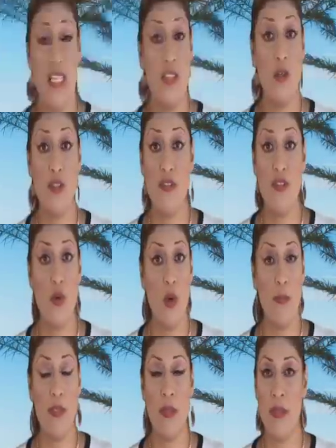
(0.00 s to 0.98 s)
And those of you
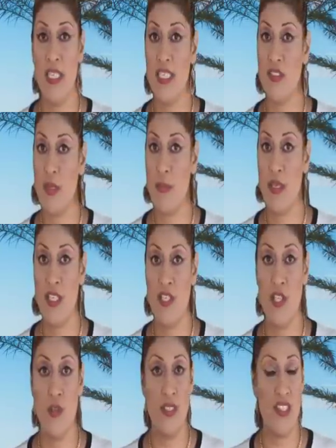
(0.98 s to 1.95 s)
open to meeting somebody
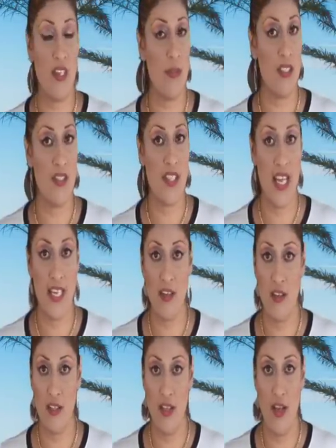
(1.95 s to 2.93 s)
new, as I've been saying
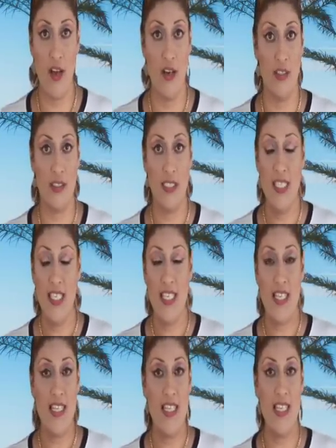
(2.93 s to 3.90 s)
all along,
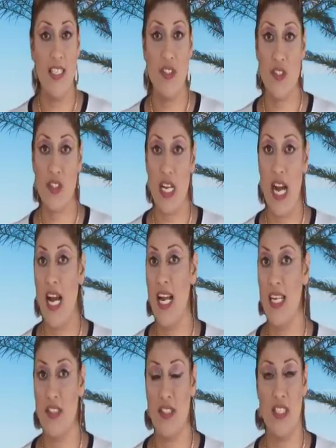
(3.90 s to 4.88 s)
this
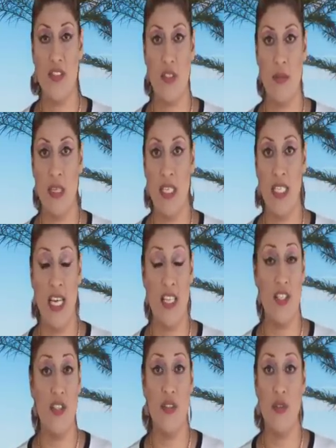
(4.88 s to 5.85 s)
sky says to me
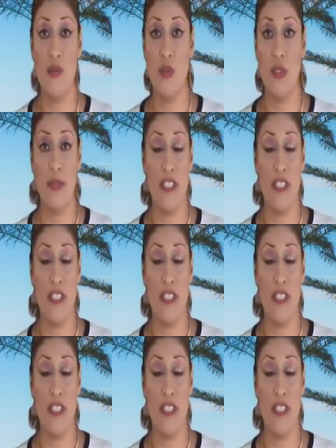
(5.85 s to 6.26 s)
that you will